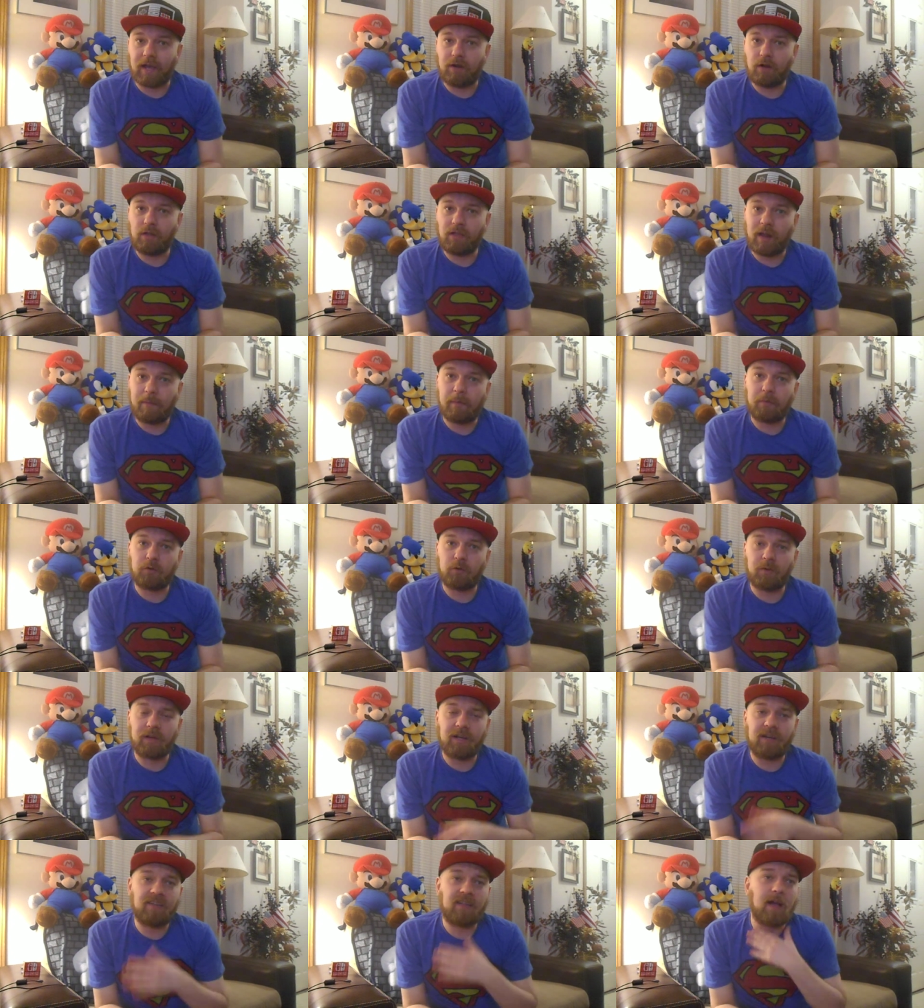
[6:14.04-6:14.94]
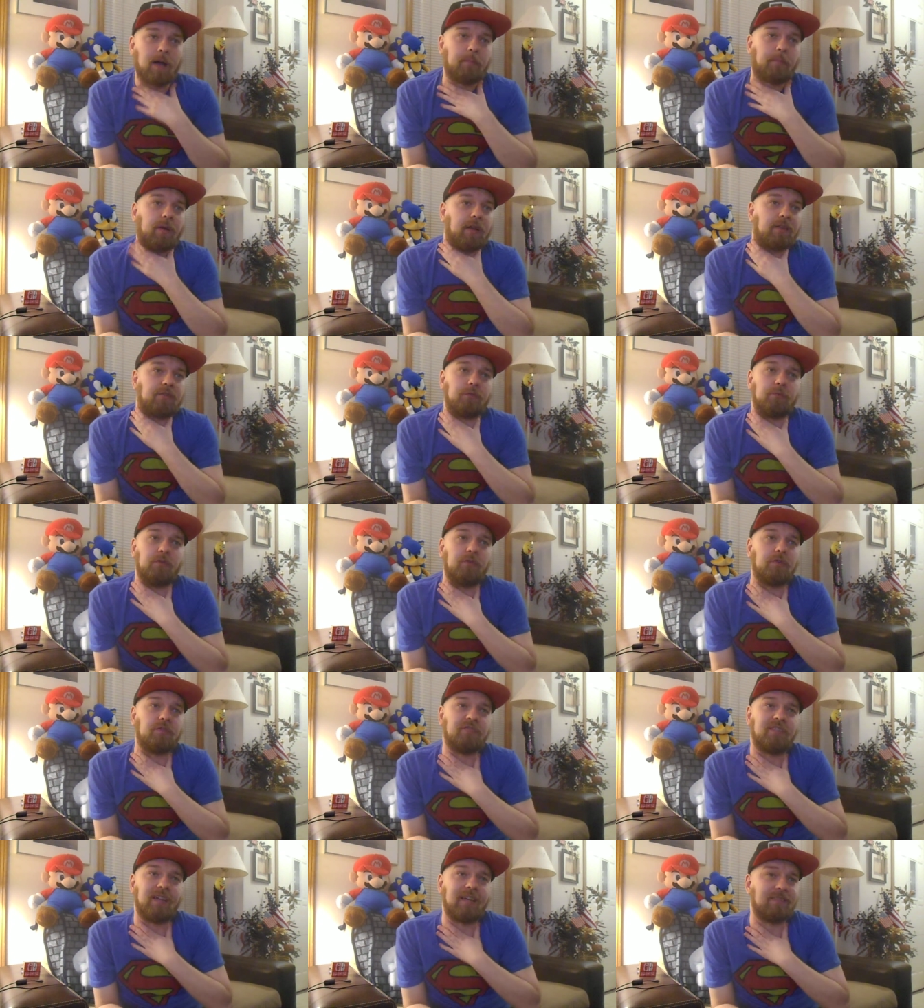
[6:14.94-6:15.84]
know a lot of people don't want to hear that, but it's one of
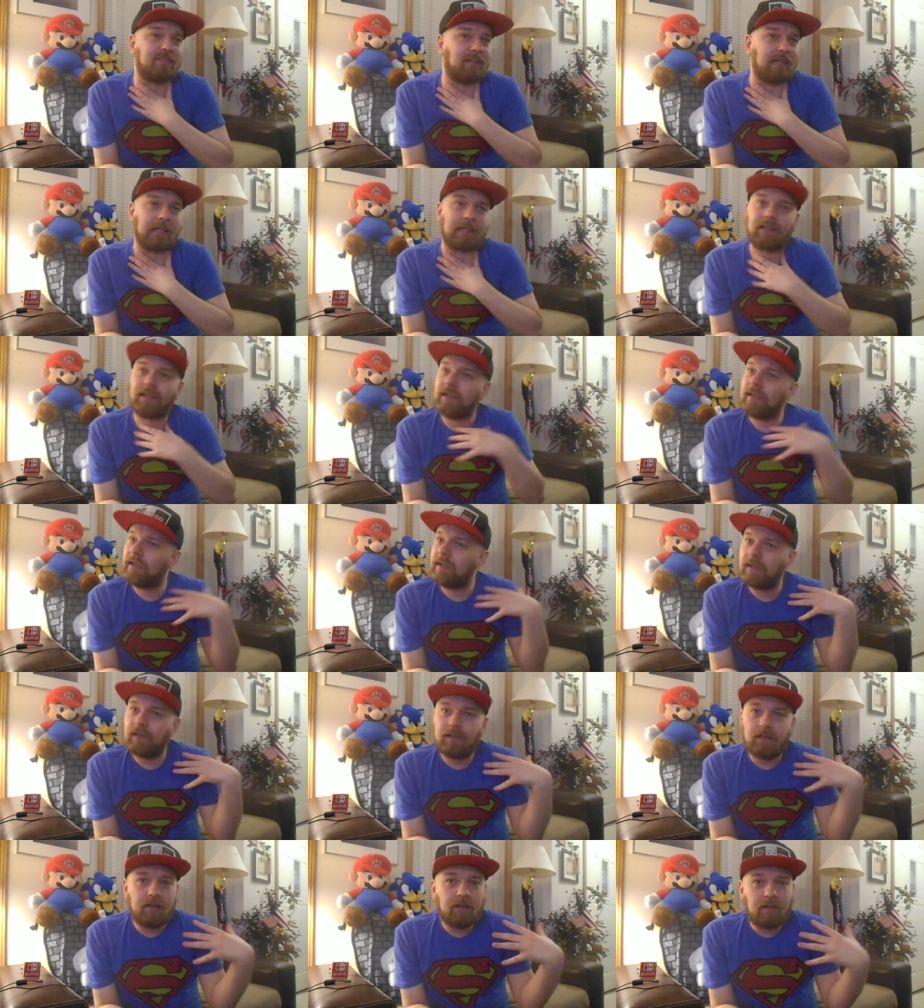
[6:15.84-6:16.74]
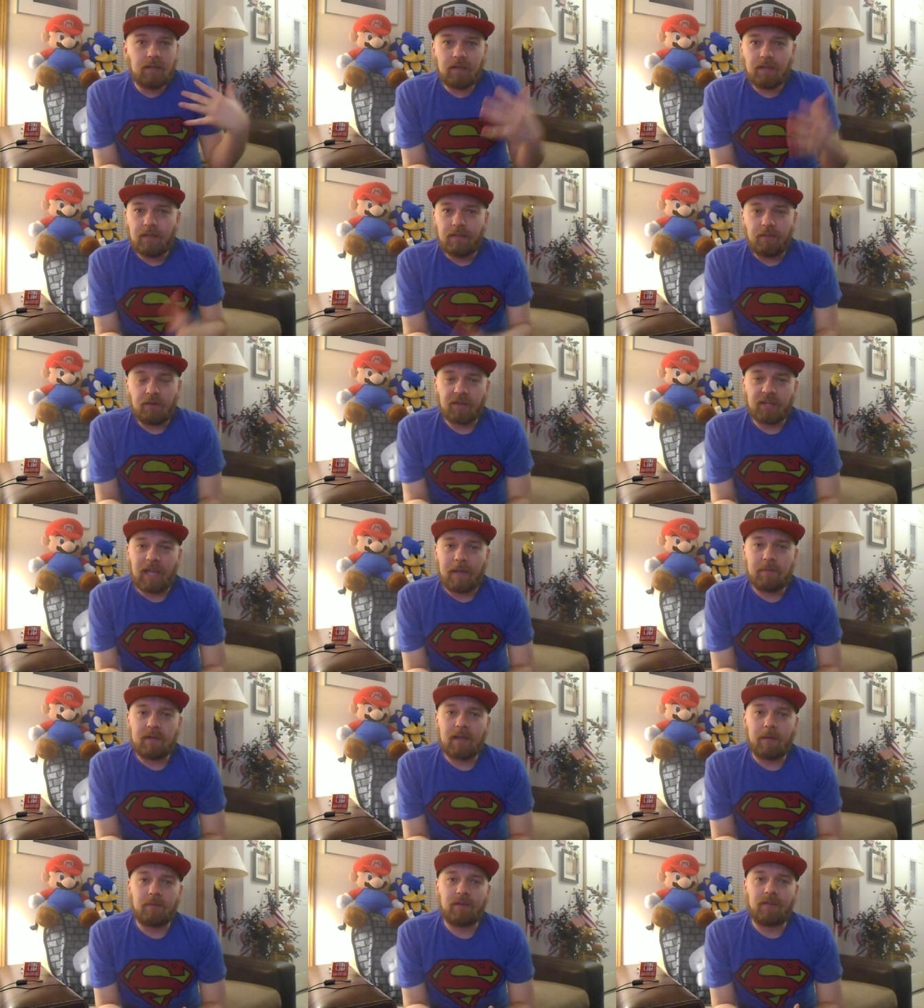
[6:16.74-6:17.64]
those things like they're a
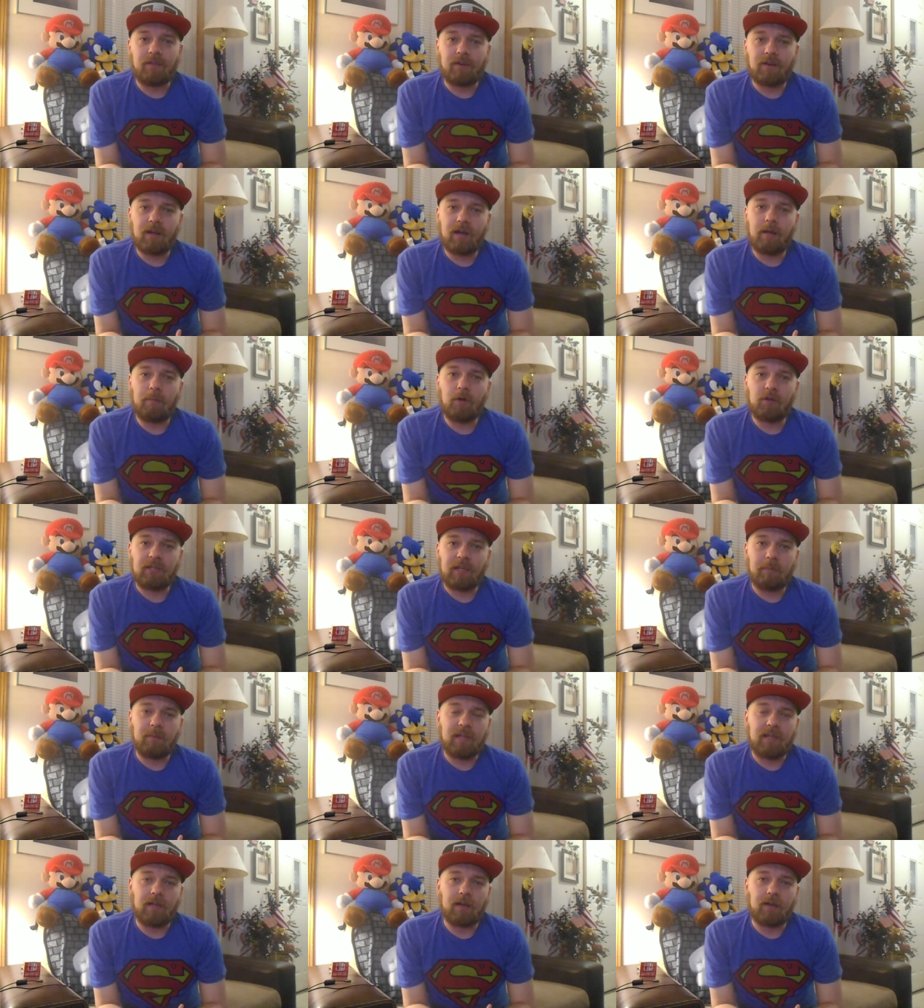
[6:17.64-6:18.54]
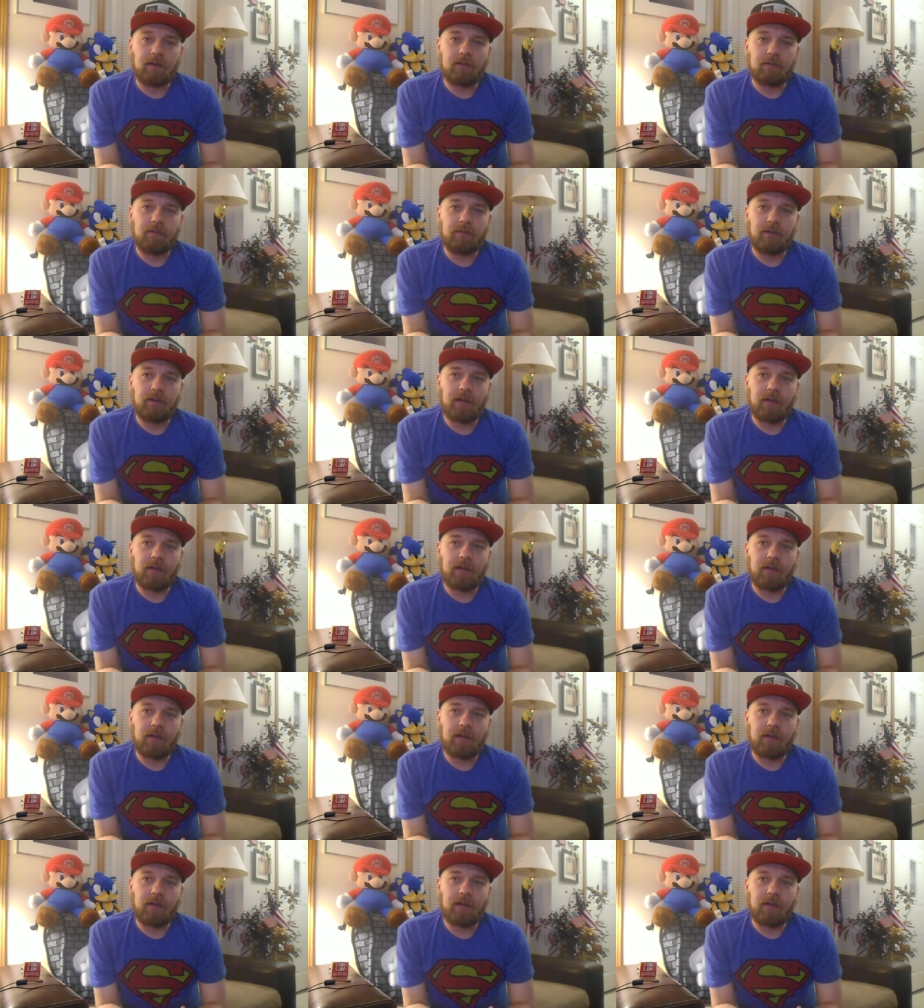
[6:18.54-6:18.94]
gaming company. They're not multimedia. They're